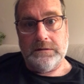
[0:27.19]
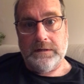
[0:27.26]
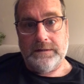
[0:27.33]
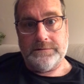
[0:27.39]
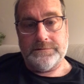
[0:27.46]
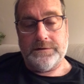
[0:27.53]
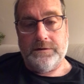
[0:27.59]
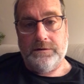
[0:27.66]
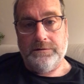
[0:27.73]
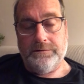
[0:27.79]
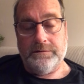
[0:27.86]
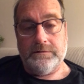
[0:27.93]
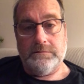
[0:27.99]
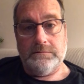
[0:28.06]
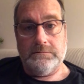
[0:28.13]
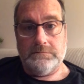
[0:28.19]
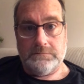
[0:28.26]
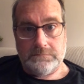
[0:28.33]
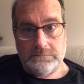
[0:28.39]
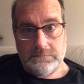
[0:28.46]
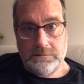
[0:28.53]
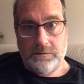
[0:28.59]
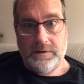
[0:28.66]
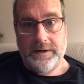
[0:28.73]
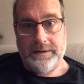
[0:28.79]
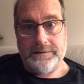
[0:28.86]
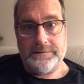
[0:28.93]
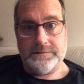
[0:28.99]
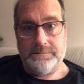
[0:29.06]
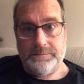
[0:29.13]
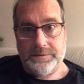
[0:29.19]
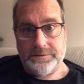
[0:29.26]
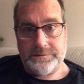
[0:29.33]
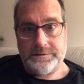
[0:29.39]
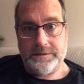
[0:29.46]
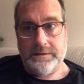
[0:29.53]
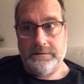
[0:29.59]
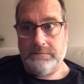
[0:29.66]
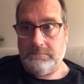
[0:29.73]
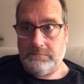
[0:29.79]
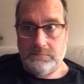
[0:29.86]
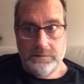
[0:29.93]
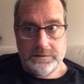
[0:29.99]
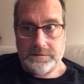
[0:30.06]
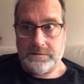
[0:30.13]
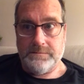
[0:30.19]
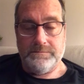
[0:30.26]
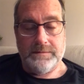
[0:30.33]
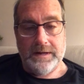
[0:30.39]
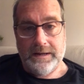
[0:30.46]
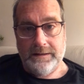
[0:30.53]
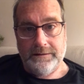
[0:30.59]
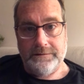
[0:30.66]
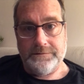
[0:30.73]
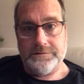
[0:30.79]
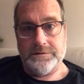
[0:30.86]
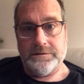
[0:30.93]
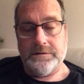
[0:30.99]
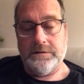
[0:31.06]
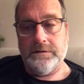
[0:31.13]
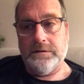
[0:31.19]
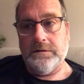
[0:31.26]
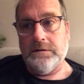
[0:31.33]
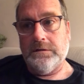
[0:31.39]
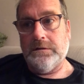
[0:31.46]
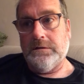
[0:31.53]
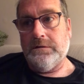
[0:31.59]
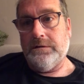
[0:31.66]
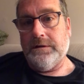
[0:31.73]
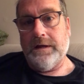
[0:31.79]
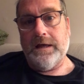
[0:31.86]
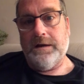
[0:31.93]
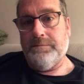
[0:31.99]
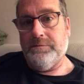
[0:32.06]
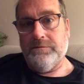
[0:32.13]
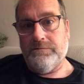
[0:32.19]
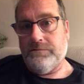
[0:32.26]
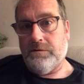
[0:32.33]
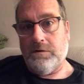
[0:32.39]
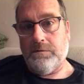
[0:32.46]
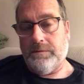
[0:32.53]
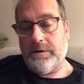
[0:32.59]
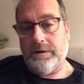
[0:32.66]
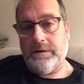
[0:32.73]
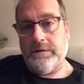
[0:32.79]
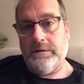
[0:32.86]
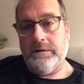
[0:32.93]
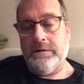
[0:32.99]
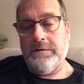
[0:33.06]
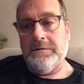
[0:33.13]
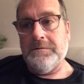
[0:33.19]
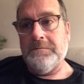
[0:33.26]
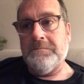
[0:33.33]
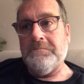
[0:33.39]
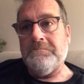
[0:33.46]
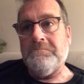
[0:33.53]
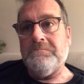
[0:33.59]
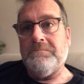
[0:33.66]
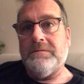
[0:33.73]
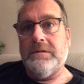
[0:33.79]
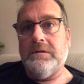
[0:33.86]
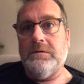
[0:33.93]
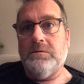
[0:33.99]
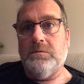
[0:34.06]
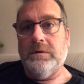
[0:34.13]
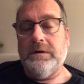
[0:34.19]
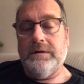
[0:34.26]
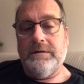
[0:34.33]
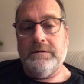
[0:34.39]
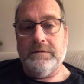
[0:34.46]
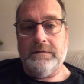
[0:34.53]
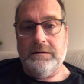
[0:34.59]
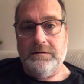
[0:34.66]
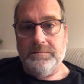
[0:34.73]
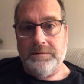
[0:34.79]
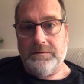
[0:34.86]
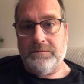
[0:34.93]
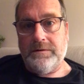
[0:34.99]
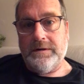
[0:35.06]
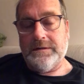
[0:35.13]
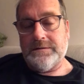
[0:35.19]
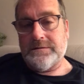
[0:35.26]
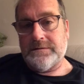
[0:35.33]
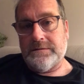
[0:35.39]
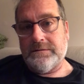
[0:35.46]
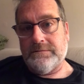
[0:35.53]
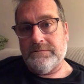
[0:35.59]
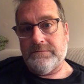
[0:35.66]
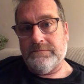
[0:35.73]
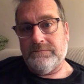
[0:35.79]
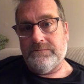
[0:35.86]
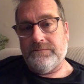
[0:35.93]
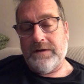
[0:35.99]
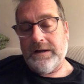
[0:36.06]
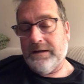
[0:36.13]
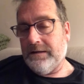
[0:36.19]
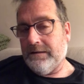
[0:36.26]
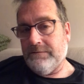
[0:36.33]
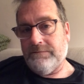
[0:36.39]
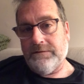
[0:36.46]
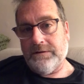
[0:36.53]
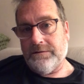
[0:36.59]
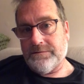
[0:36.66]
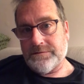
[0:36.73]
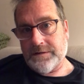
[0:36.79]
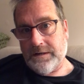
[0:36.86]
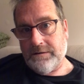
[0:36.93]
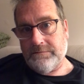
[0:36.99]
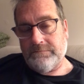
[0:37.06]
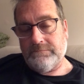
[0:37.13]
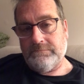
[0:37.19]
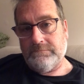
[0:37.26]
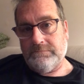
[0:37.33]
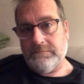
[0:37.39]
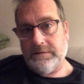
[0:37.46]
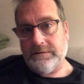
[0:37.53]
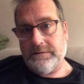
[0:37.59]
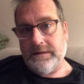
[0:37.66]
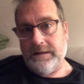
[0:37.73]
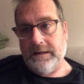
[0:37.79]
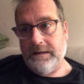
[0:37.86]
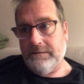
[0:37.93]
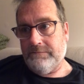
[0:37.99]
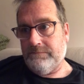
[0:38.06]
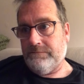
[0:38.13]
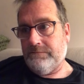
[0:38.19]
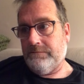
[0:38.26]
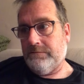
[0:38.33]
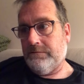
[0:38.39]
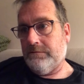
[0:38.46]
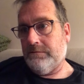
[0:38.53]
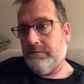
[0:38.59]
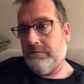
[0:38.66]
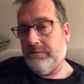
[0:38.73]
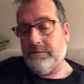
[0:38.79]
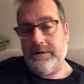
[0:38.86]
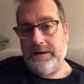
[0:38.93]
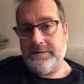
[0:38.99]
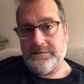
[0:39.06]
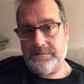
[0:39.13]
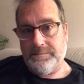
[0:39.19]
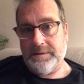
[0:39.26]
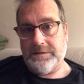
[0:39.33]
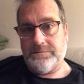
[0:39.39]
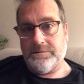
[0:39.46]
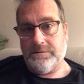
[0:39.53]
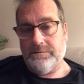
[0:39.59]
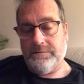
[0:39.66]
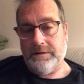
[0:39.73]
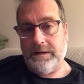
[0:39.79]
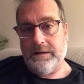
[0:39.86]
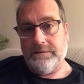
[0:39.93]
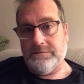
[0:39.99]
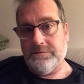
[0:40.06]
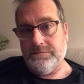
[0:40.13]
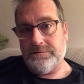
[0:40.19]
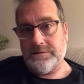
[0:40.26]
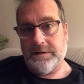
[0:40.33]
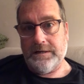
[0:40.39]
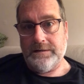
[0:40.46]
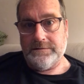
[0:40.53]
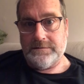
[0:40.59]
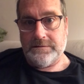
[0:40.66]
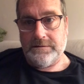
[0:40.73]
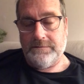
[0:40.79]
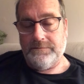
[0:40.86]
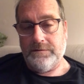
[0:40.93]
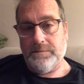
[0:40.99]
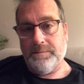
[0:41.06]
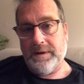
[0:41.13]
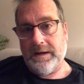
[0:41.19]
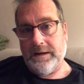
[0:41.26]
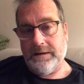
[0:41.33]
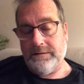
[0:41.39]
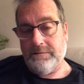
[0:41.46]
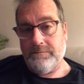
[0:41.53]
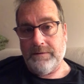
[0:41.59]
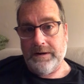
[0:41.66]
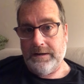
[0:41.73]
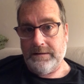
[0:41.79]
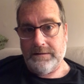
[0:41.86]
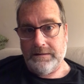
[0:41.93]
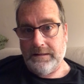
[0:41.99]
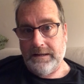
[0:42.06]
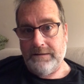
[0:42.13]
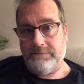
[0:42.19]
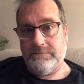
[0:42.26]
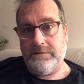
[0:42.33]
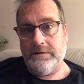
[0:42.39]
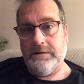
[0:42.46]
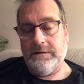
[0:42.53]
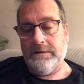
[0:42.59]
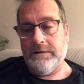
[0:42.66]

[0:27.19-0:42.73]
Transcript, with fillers: That's called grace, mercy, wisdom, knowledge. You got to move forward. When the human race finally figures out that they're asymmetrical, they got two sides of their body, the right and the left,